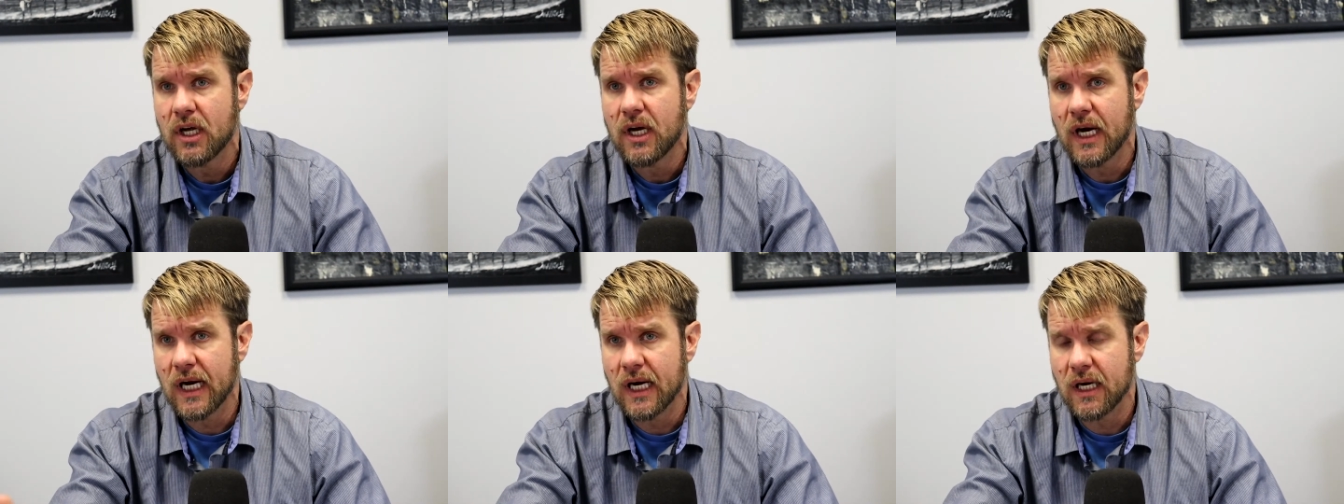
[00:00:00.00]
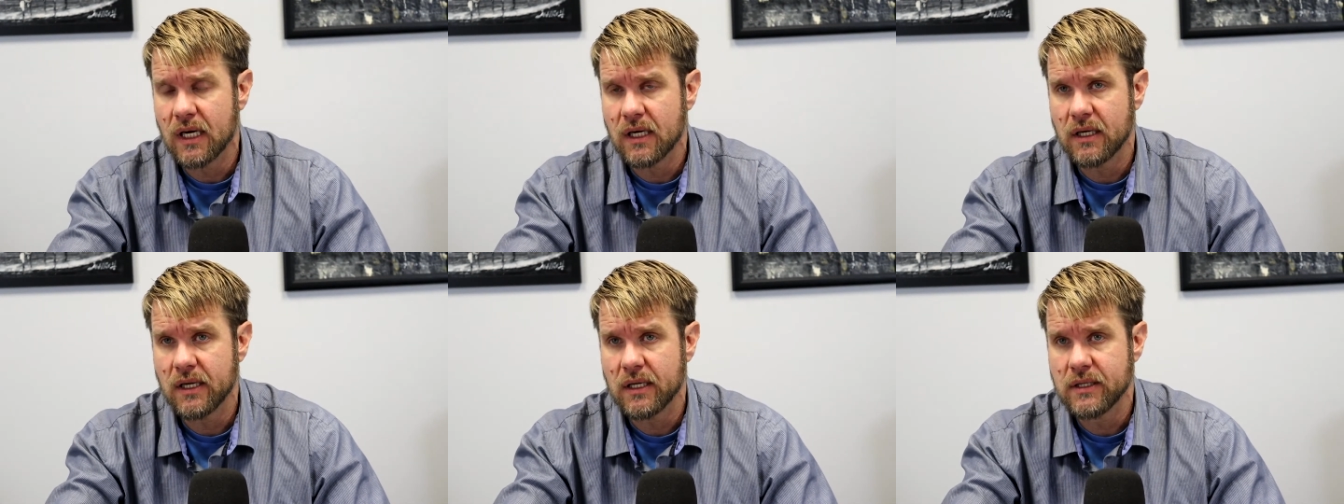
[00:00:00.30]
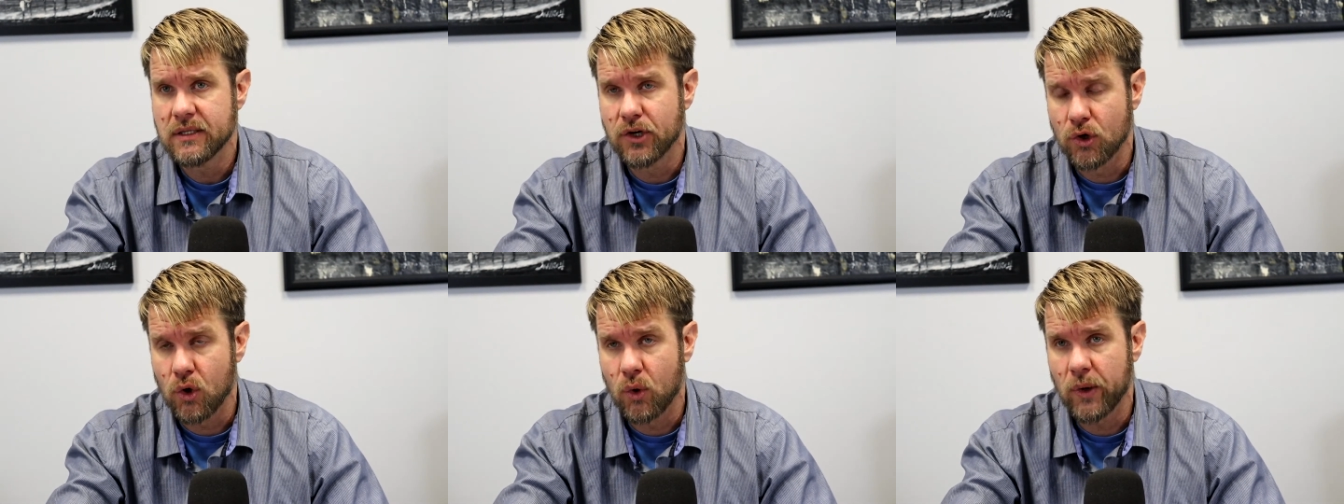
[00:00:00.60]

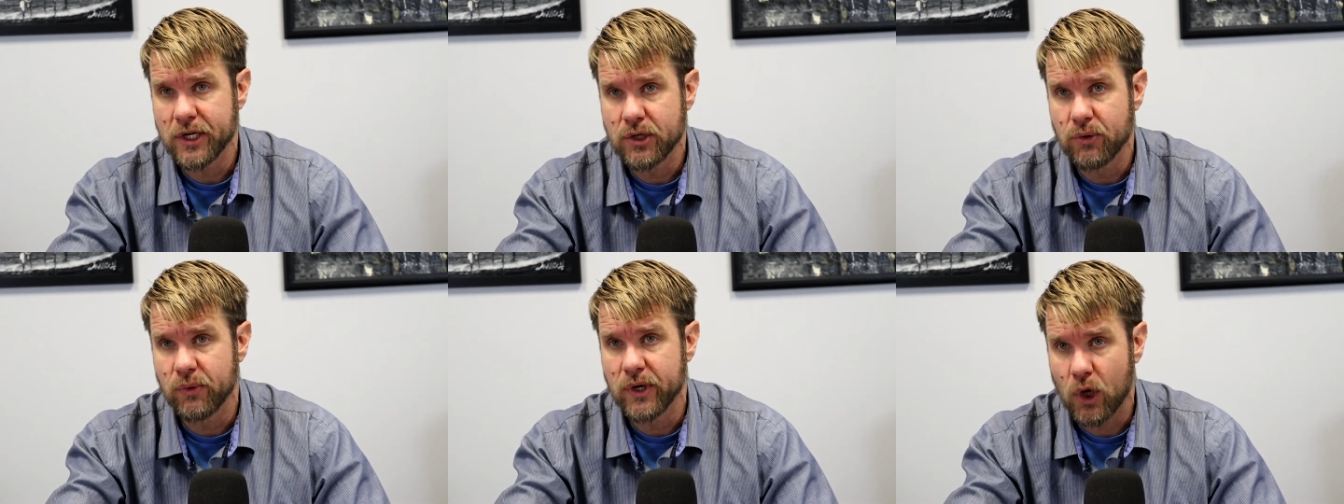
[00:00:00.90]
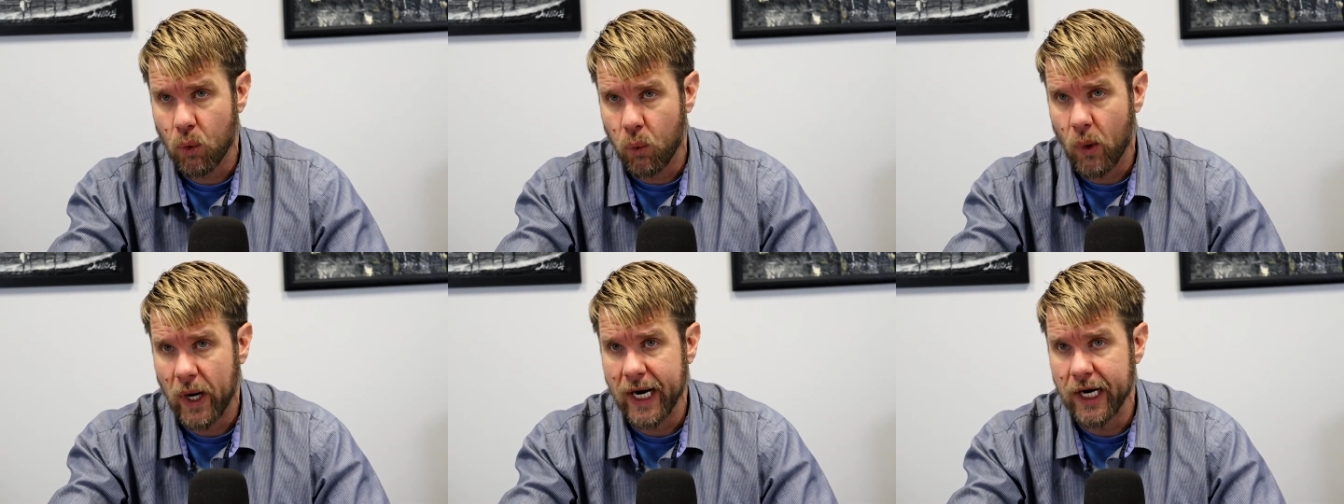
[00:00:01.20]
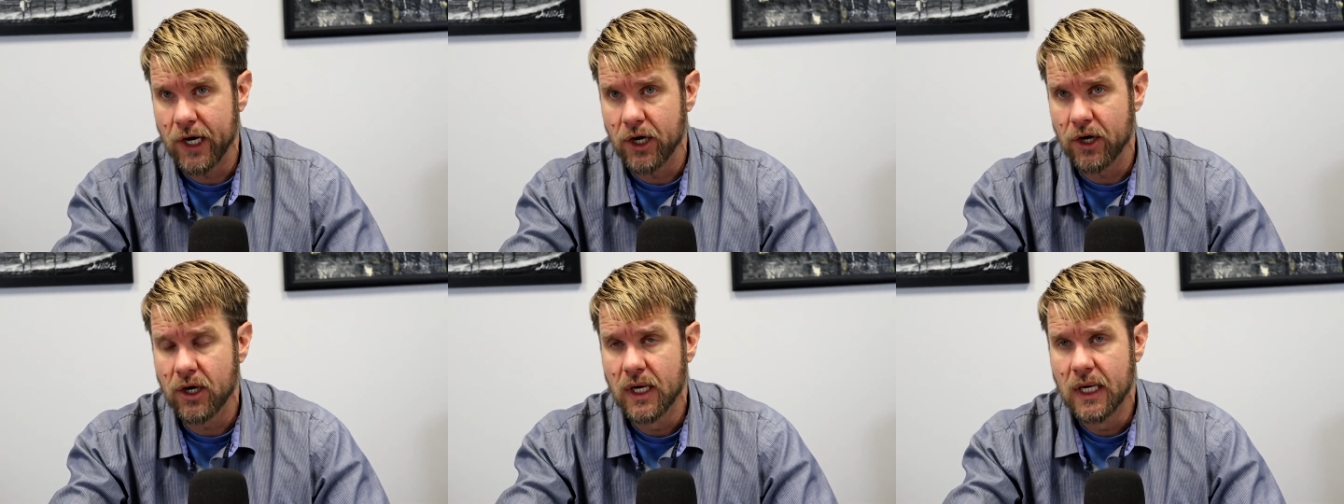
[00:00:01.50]
they're going to
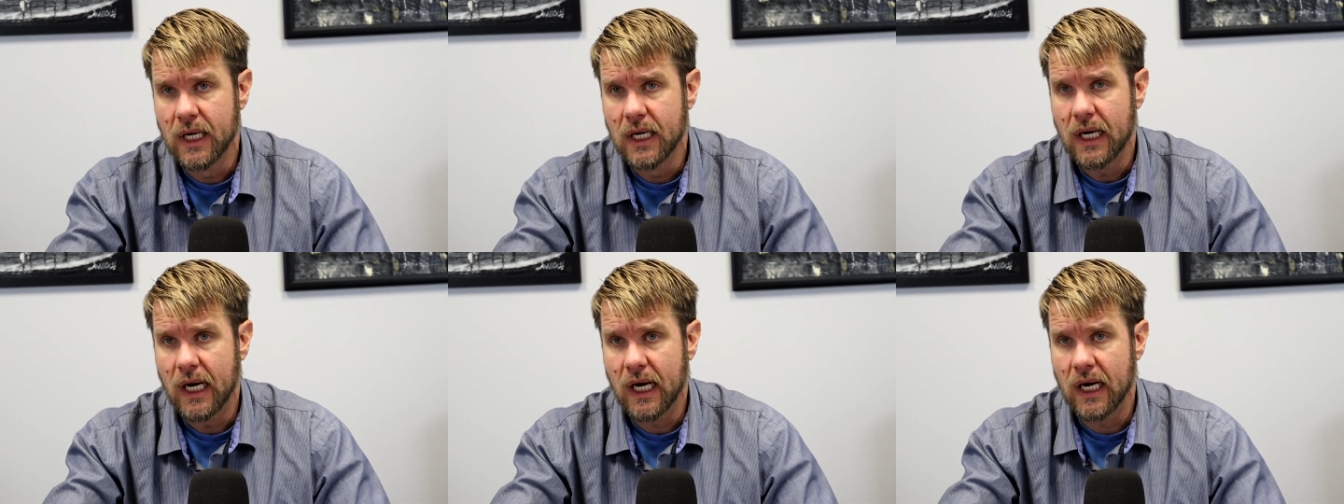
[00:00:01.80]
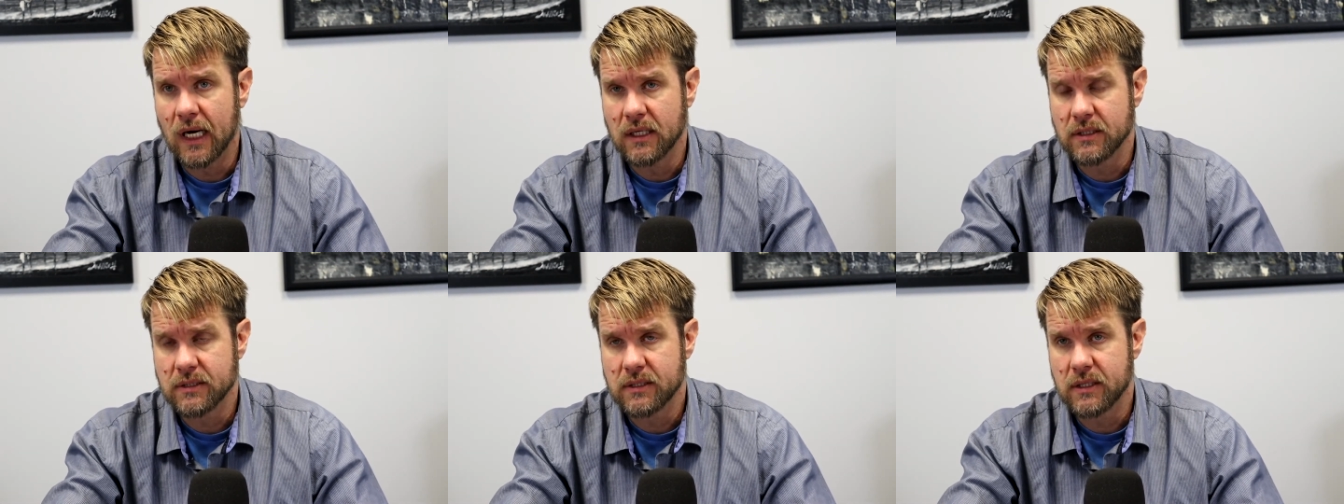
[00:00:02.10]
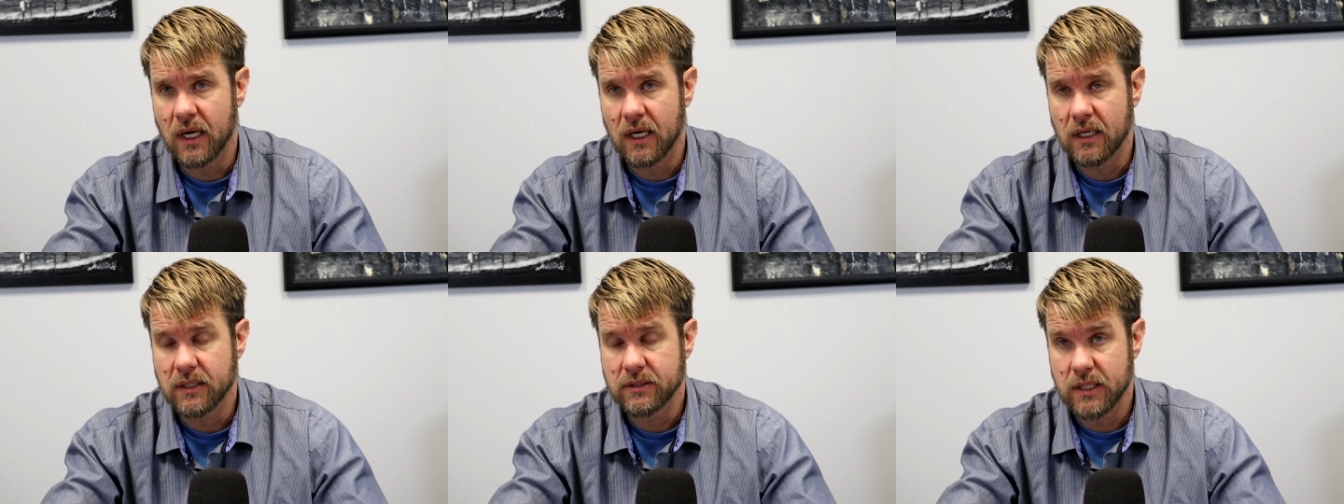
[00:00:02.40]
require
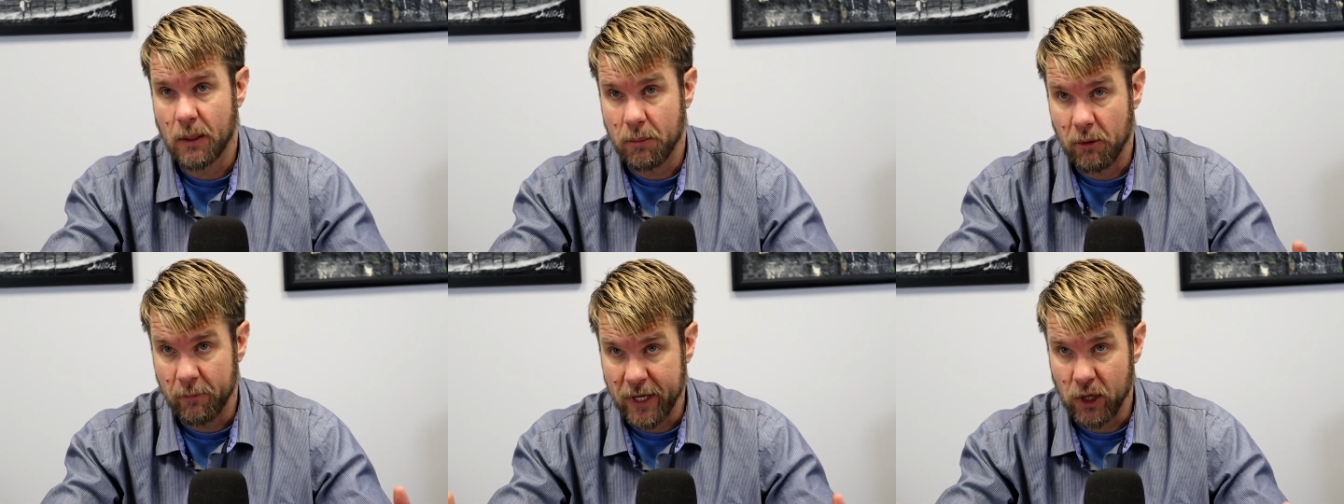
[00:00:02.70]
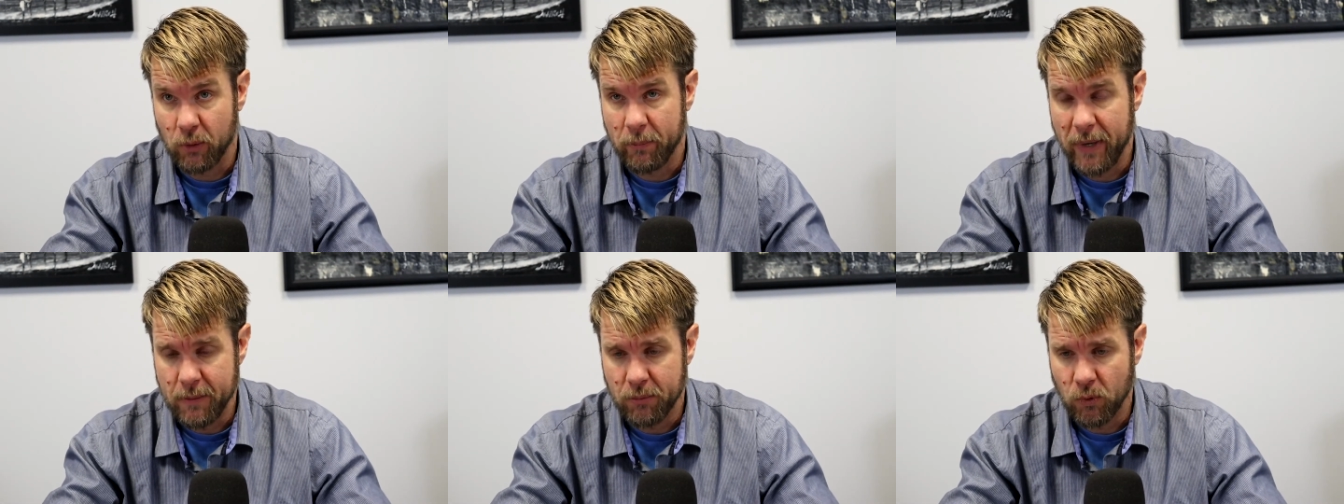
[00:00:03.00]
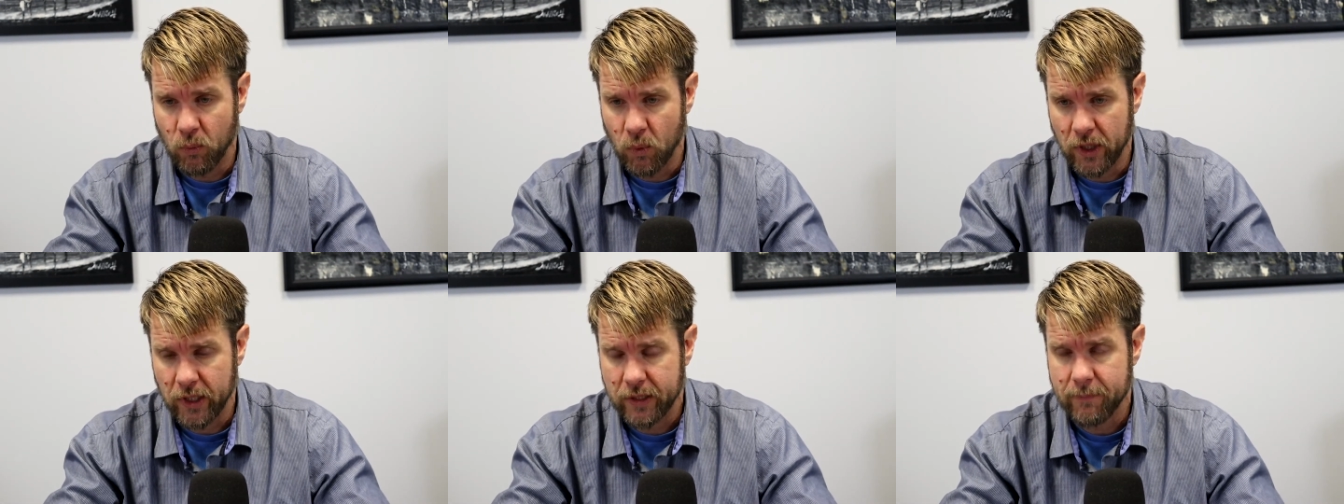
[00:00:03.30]
supplemental
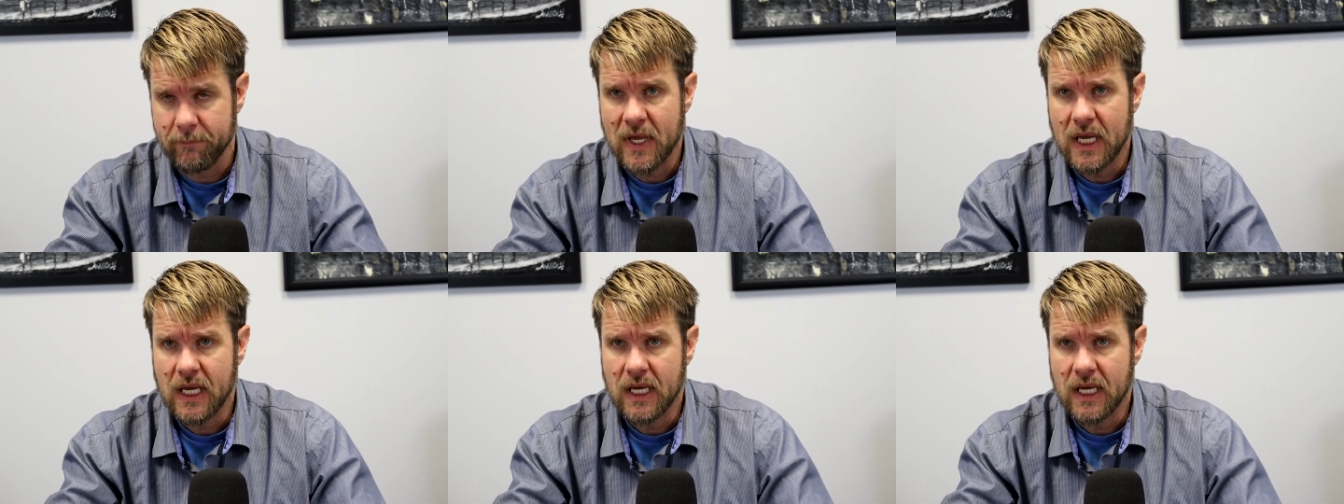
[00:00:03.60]
paperwork.